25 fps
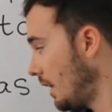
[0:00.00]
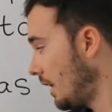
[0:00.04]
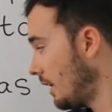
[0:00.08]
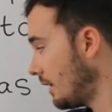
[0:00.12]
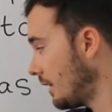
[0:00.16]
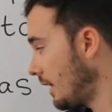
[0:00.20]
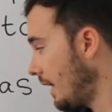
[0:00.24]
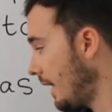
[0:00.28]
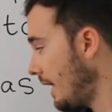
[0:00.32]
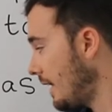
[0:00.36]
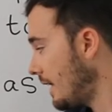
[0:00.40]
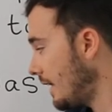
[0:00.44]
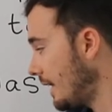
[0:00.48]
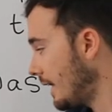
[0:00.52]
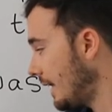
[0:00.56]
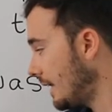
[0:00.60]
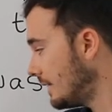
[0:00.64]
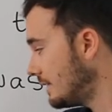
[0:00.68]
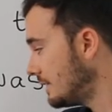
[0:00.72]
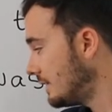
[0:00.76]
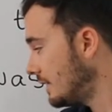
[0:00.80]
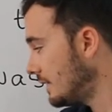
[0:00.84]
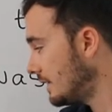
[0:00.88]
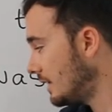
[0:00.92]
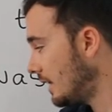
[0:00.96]
Okay, I
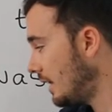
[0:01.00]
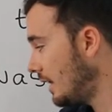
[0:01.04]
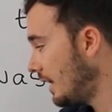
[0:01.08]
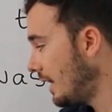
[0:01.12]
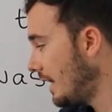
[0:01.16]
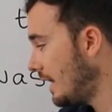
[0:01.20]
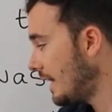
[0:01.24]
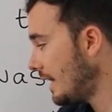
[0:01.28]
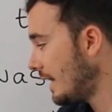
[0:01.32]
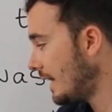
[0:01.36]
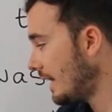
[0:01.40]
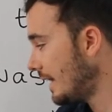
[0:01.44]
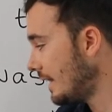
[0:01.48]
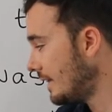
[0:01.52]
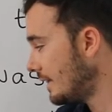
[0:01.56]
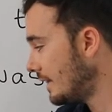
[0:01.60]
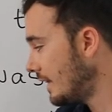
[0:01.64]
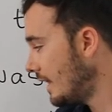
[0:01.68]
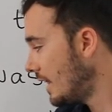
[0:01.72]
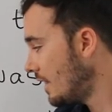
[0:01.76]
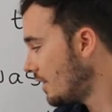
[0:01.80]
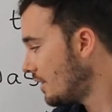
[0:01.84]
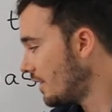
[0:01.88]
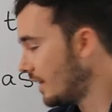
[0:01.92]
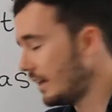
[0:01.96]
had dinner
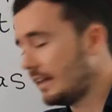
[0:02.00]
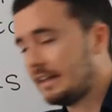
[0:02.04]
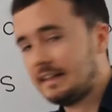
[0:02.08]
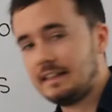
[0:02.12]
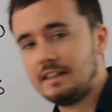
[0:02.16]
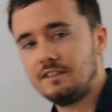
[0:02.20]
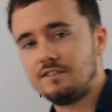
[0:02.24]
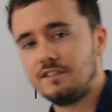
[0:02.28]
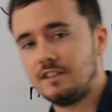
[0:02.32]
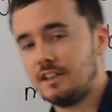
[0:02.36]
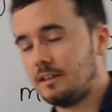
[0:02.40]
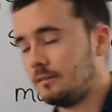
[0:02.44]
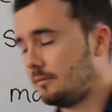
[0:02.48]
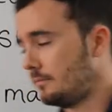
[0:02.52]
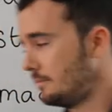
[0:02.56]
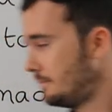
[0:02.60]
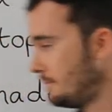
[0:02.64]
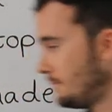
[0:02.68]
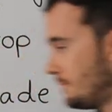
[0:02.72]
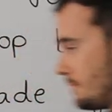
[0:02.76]
in the evening.